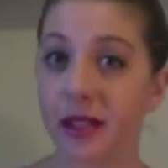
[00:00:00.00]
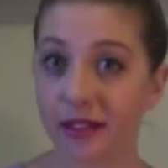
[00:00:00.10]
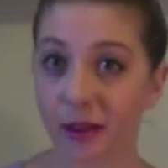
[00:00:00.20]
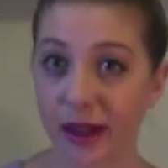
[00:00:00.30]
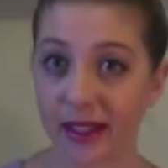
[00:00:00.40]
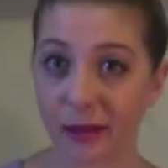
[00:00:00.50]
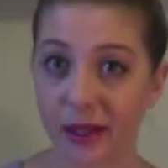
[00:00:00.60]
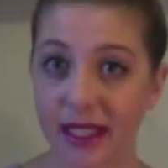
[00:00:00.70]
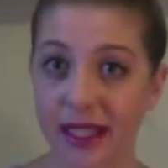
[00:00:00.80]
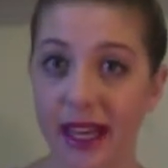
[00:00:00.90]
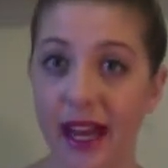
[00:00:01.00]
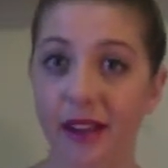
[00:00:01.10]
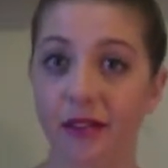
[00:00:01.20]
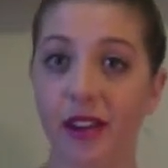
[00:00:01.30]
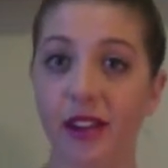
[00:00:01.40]
So different ways that we did
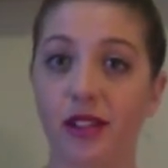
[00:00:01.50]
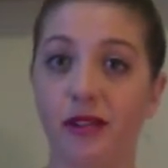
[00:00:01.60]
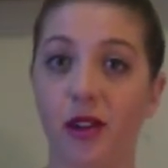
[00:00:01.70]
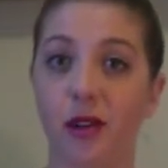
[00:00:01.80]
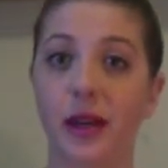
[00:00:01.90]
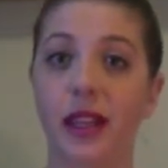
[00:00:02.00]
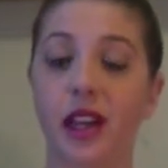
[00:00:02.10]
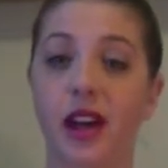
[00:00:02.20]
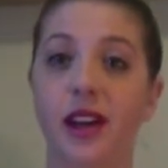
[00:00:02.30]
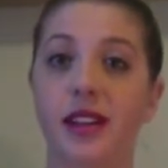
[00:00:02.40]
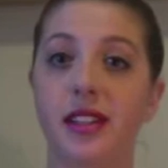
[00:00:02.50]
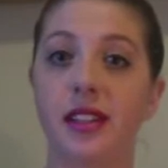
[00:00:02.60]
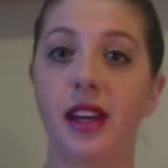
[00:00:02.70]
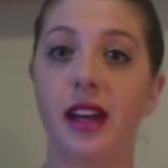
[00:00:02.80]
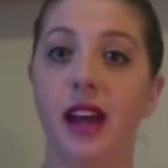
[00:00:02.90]
that. First of all, we
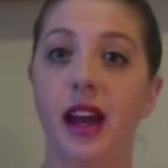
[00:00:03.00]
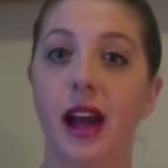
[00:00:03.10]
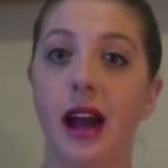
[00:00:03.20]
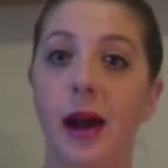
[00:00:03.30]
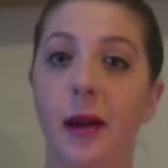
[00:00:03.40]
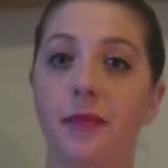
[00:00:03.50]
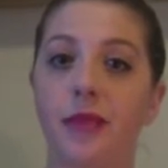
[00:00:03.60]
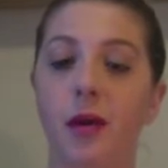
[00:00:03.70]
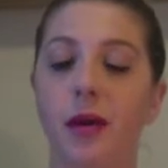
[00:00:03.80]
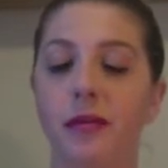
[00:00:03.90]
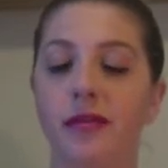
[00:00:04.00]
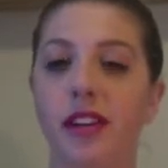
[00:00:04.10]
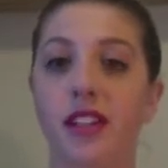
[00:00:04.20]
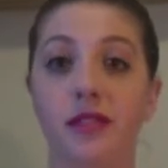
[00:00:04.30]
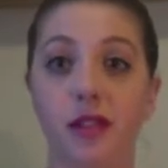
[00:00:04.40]
learnt, we
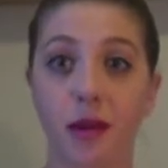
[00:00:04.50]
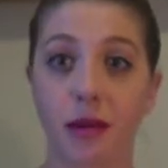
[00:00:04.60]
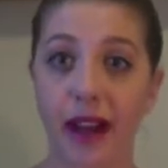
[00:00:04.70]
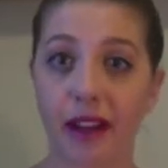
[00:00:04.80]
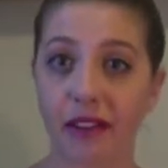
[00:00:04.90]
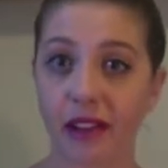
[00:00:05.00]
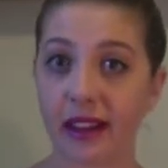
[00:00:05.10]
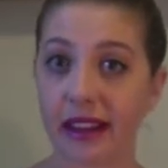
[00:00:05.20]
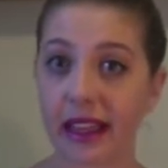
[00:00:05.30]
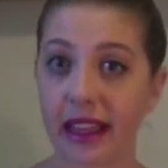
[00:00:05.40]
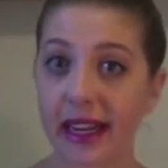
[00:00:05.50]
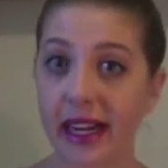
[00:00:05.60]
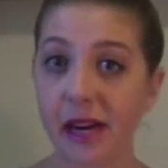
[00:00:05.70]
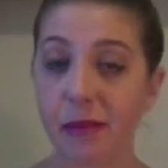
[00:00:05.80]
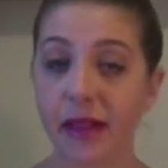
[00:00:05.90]
played Follow the
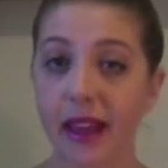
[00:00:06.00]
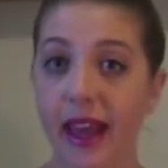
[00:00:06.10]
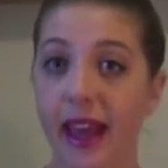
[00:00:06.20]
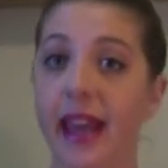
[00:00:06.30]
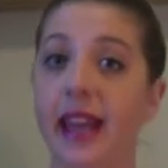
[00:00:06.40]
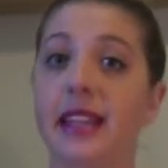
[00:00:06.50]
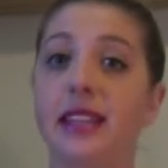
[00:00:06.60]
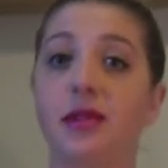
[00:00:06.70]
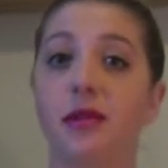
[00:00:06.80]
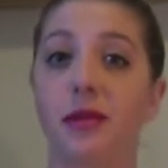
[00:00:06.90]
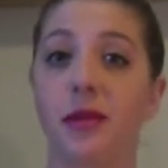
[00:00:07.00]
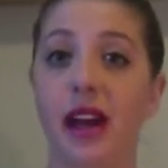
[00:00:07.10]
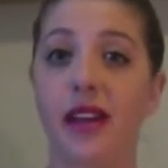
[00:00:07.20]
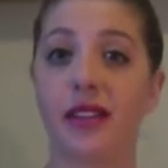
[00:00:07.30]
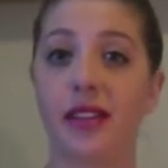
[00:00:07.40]
Leader. And
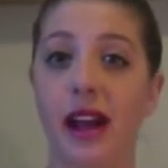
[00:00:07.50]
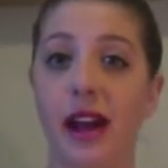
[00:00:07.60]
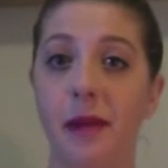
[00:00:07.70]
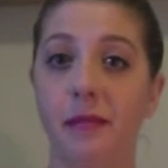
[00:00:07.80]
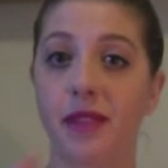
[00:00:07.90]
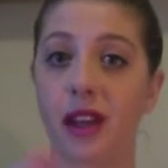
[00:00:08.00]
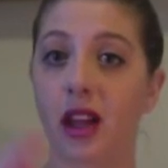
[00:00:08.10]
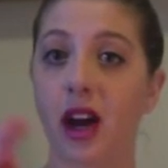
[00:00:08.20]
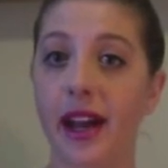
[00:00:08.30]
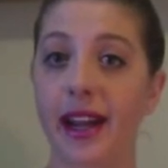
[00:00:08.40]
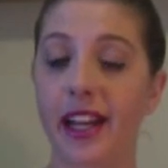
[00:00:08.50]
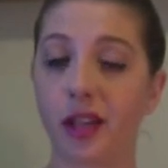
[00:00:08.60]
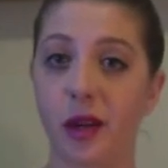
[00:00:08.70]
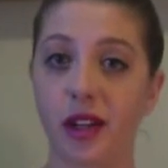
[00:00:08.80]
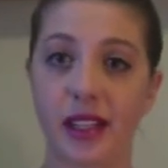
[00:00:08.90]
throughout the line,
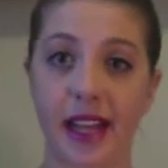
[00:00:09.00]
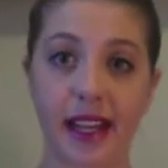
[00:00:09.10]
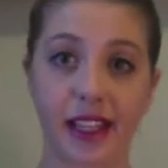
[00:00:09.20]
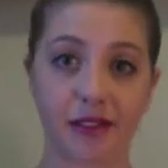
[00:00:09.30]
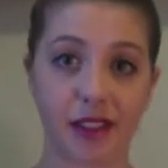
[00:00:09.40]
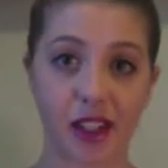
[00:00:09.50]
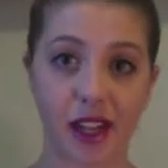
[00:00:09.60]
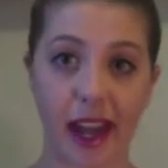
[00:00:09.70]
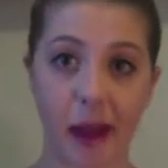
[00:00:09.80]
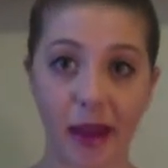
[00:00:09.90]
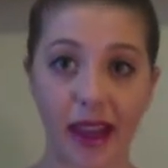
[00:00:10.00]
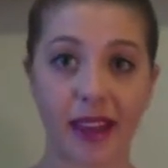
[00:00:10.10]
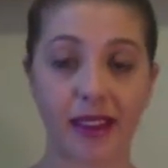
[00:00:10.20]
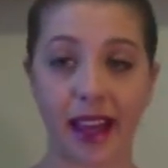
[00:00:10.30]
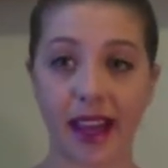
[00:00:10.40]
each person had a different dynamic
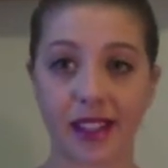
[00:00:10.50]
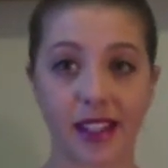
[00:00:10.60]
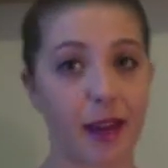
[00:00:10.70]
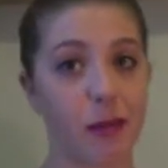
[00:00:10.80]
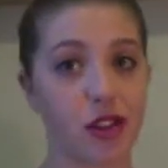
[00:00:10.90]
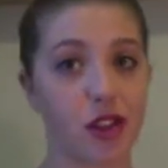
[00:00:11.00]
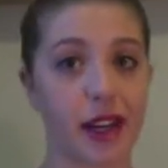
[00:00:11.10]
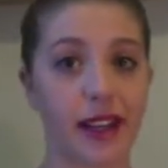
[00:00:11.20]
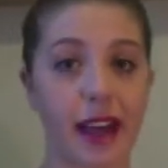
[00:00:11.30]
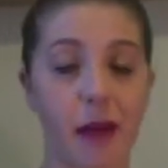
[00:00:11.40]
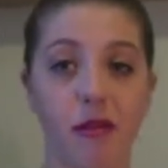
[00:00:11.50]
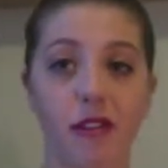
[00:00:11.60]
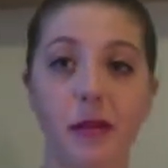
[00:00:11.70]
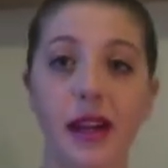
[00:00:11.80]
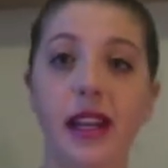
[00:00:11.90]
and they had to demonstrate that
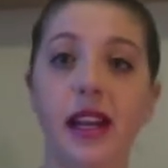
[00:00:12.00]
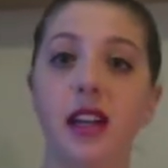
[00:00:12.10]
movement.